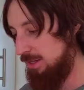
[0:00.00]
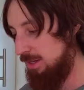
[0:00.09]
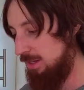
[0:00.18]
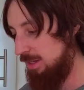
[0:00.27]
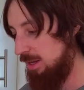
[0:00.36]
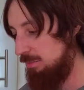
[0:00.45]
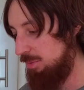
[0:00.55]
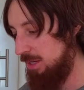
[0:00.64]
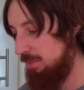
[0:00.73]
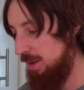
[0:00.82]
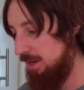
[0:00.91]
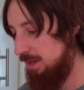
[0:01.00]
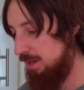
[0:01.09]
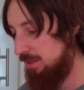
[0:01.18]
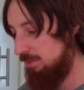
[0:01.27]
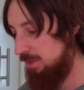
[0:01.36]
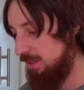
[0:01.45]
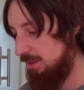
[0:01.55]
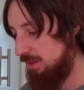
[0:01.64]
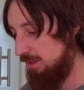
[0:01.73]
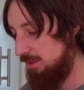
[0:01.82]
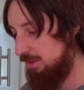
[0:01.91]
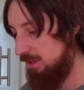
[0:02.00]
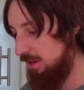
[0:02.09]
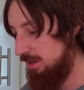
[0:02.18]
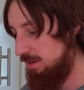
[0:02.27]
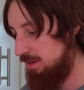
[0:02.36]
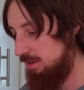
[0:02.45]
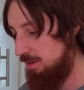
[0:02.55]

like a complete pancake to me. That thing is done.